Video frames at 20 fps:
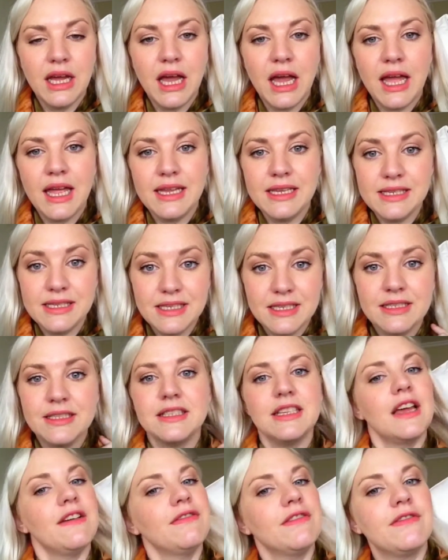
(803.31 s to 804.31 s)
I did
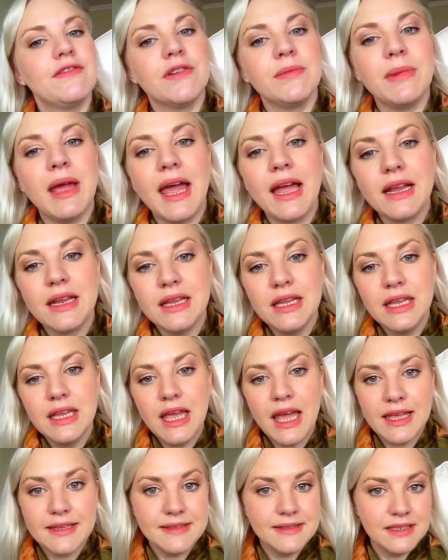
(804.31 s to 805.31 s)
suffer from acne,
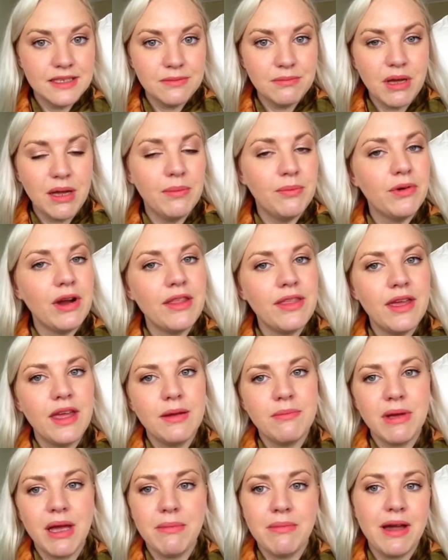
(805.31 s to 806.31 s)
as did my brother
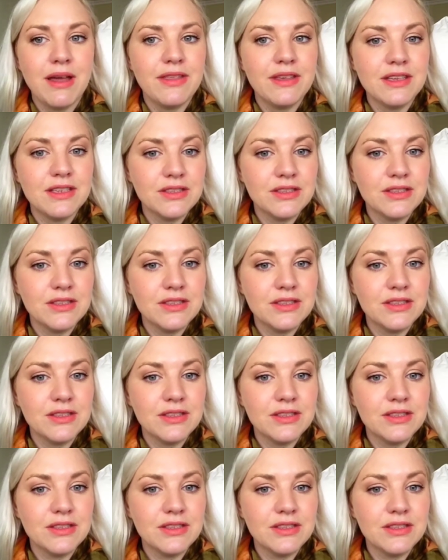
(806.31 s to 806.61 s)
and my mother,